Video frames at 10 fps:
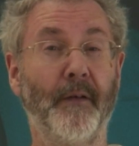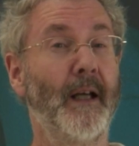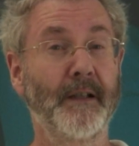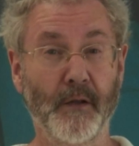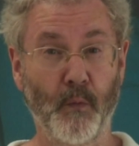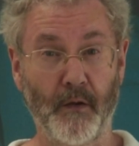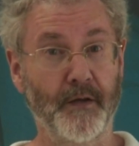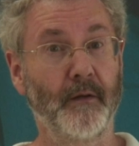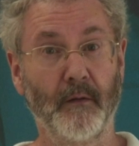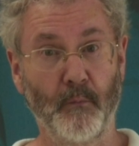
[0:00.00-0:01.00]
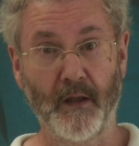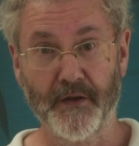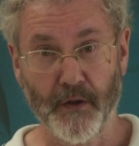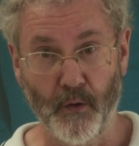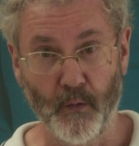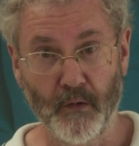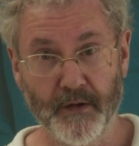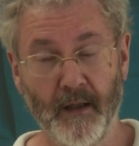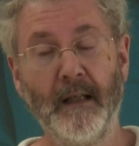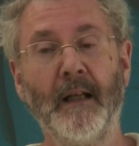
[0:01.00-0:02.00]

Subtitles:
That is what we are told.